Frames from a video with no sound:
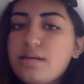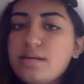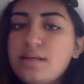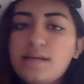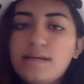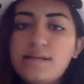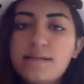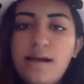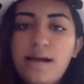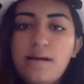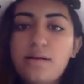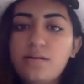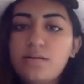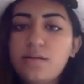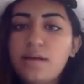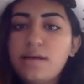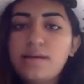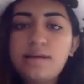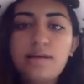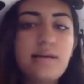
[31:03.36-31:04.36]
the entire
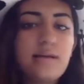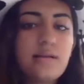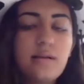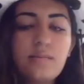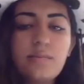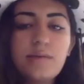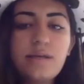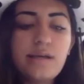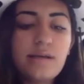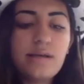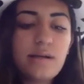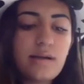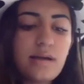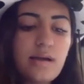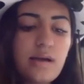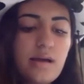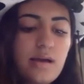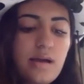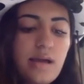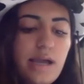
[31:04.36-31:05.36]
like Key Club year
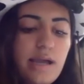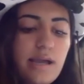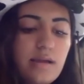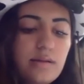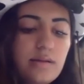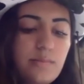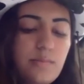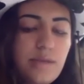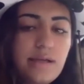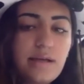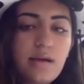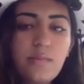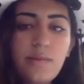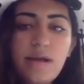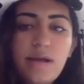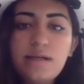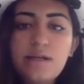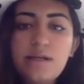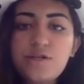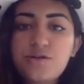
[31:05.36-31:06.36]
and pick up
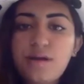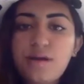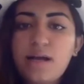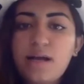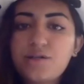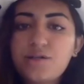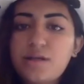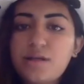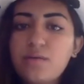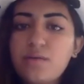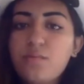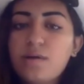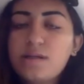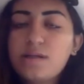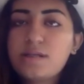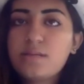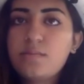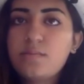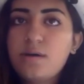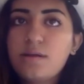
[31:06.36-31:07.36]
any trash like
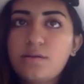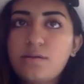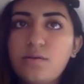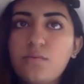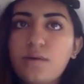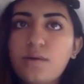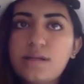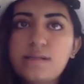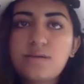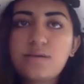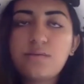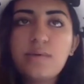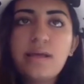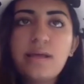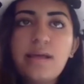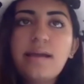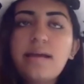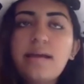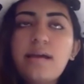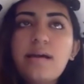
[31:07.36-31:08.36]
once a month or once a
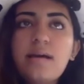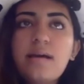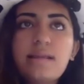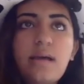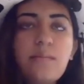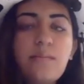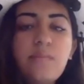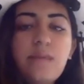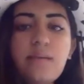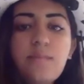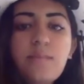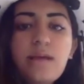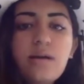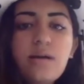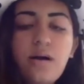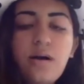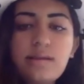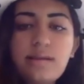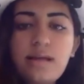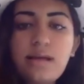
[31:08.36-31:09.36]
week that may be
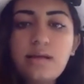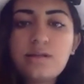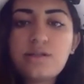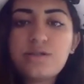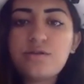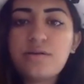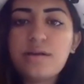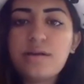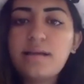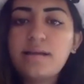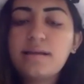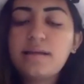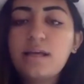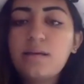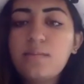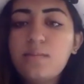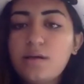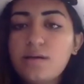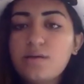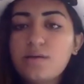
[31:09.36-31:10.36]
on that street and
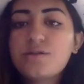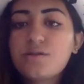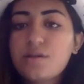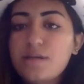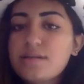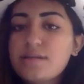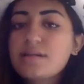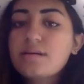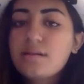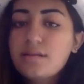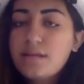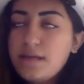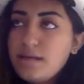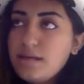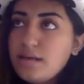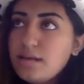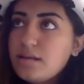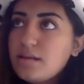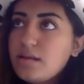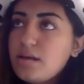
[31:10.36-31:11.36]
keeping your streets
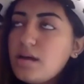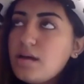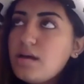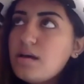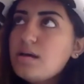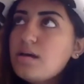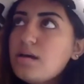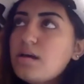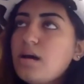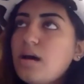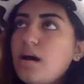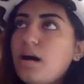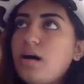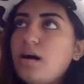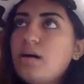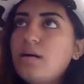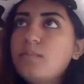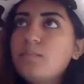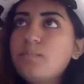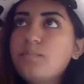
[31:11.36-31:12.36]
clean.
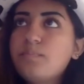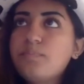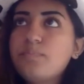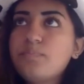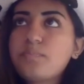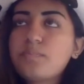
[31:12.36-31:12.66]
Um,